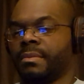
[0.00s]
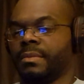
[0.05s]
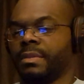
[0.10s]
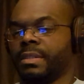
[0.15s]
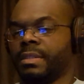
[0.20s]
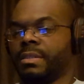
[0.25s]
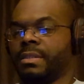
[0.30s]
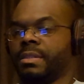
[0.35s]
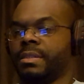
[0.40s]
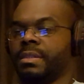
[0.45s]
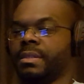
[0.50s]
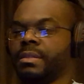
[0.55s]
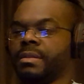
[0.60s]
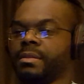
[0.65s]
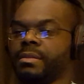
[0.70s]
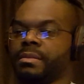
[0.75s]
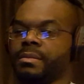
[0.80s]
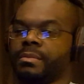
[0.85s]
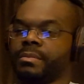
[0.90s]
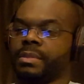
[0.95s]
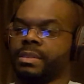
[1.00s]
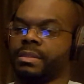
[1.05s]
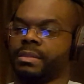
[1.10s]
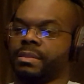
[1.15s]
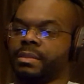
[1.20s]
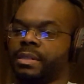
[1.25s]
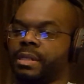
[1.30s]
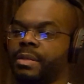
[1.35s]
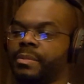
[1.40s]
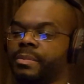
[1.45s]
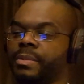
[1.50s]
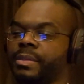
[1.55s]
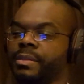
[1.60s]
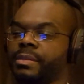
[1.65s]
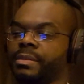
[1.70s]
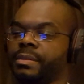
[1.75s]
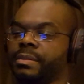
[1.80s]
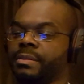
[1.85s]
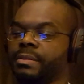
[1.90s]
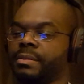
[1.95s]
I see Mr.
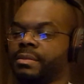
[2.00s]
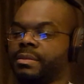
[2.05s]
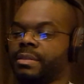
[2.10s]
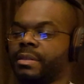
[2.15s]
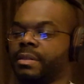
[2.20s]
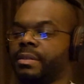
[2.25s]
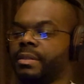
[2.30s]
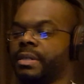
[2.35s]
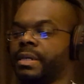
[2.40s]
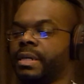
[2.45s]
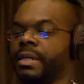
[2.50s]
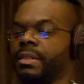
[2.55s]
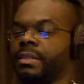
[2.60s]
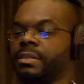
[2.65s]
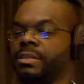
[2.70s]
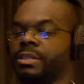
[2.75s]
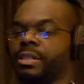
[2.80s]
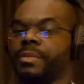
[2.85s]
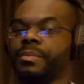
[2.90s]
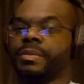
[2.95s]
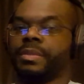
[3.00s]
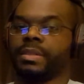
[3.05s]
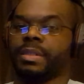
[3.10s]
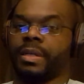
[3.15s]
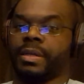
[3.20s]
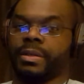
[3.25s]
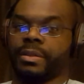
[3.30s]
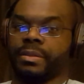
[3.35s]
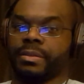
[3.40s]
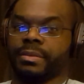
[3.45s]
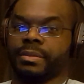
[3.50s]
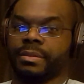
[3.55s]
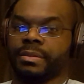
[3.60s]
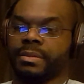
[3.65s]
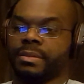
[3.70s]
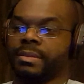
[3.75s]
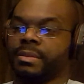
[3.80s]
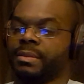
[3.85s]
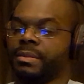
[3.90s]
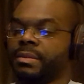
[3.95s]
Nightmare's starting to add jump scares
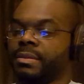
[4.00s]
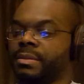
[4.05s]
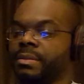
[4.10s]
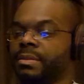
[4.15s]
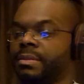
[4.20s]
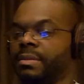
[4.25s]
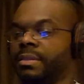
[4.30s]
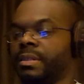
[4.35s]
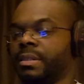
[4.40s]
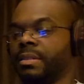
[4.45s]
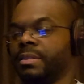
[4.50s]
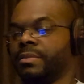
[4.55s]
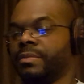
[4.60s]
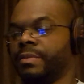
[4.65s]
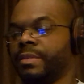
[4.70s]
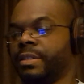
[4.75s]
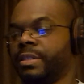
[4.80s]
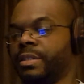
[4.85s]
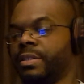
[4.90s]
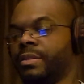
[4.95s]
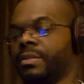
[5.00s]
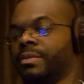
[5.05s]
to his video.